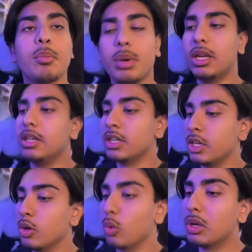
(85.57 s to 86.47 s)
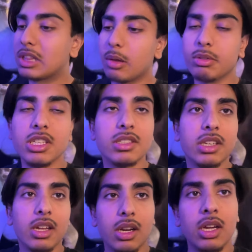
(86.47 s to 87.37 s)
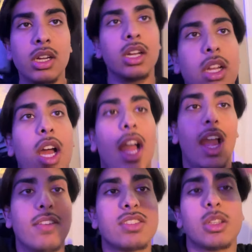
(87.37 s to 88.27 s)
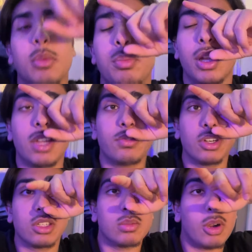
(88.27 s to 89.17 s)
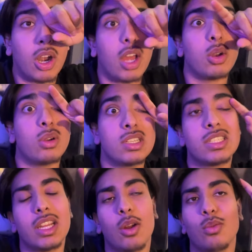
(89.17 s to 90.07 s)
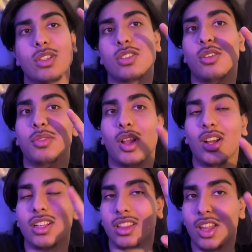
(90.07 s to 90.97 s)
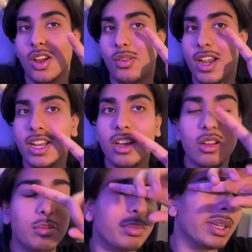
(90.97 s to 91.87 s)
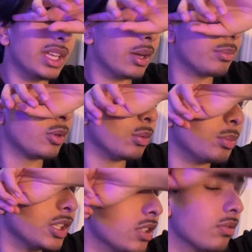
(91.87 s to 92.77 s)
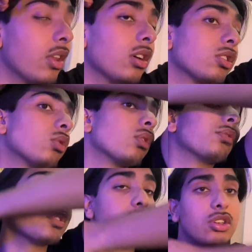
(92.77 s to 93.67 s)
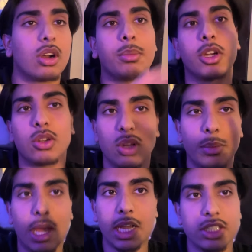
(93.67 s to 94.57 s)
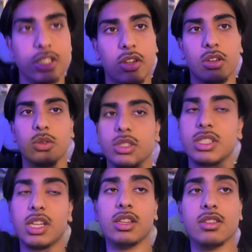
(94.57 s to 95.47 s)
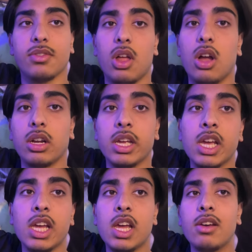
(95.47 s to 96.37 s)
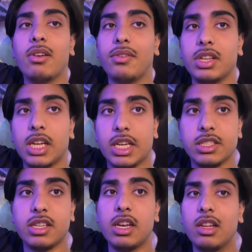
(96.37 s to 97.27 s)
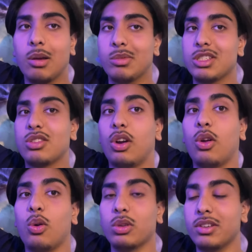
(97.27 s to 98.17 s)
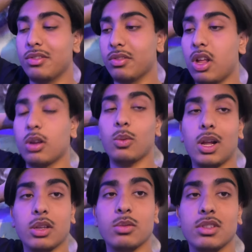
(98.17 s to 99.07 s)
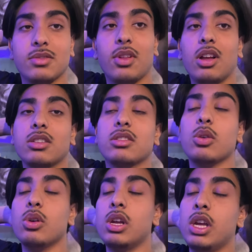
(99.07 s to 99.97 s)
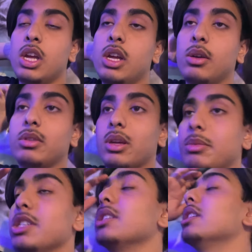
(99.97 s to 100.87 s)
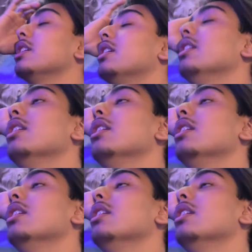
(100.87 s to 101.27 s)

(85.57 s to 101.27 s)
but with that being said, I have something planned for y'all tomorrow. I know I said I wasn't gonna vlog a lot right now, but I'm gonna make this vlog short for sure. I'm not gonna I'm actually not gonna extend this vlog. If I feel like extending, I'm gonna just start a whole different vlog while doing this vlog. So with that being said,